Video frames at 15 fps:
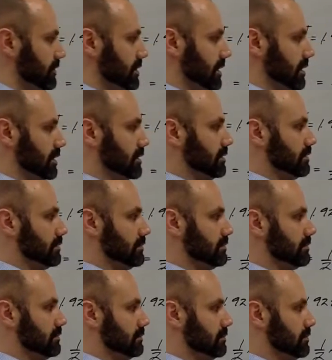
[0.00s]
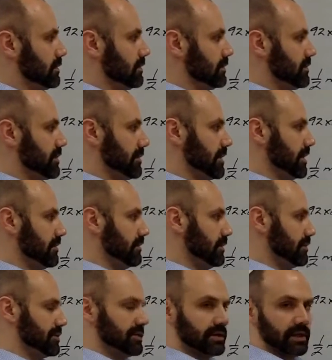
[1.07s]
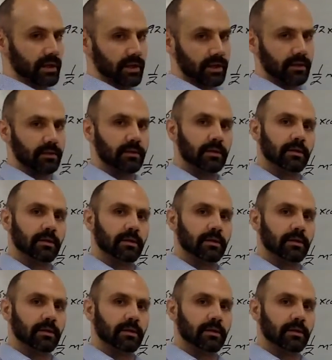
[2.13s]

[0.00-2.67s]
you take, it's the amount of energy gained